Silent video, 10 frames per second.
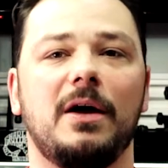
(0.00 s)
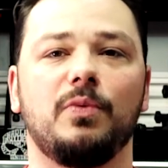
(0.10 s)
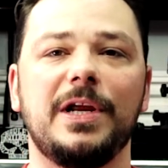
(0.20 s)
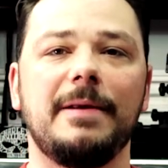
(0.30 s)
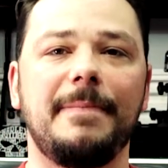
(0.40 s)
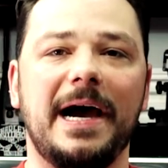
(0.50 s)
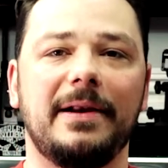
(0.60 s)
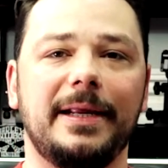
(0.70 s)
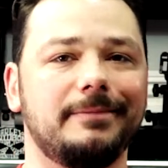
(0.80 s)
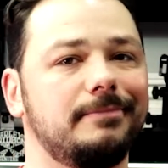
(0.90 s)
read about
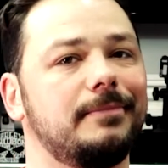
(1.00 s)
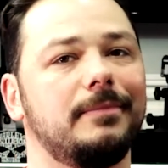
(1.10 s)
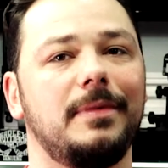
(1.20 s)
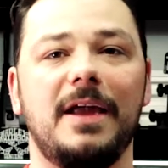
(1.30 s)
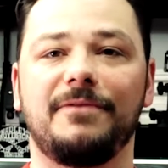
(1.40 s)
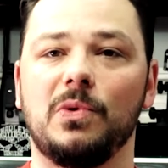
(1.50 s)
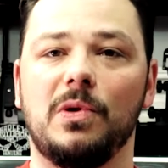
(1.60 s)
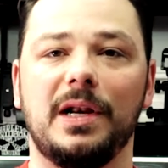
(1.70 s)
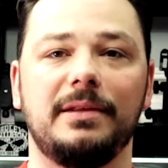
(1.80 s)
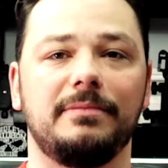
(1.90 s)
it. If you
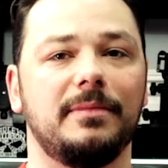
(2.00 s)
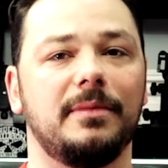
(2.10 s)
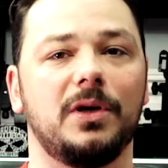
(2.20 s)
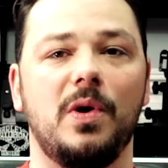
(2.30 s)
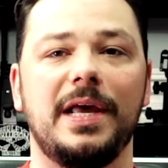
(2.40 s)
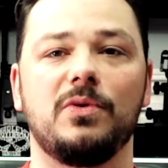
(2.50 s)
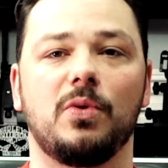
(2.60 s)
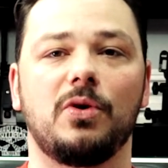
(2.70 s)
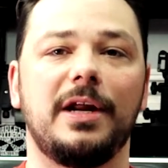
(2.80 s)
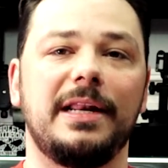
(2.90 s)
want it, go ahead and
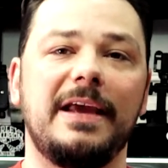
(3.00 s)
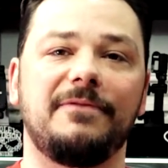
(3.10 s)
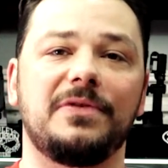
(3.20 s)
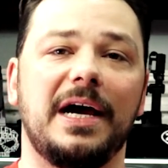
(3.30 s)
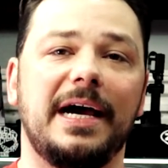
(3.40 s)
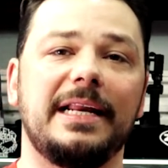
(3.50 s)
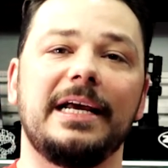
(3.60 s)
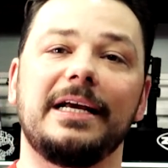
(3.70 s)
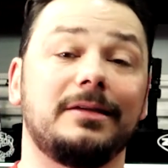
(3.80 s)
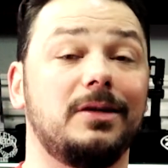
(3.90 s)
order it. If not,
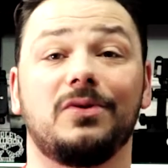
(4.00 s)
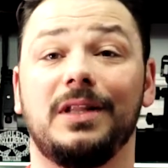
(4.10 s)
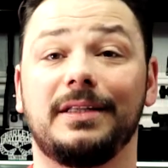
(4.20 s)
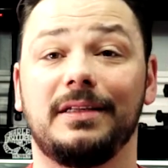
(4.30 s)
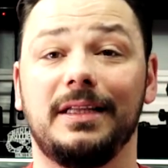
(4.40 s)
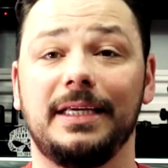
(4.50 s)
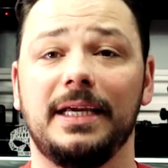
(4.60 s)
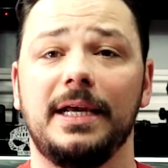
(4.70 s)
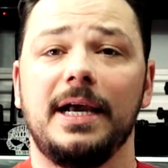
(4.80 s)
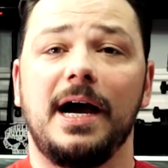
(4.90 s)
don't click the link.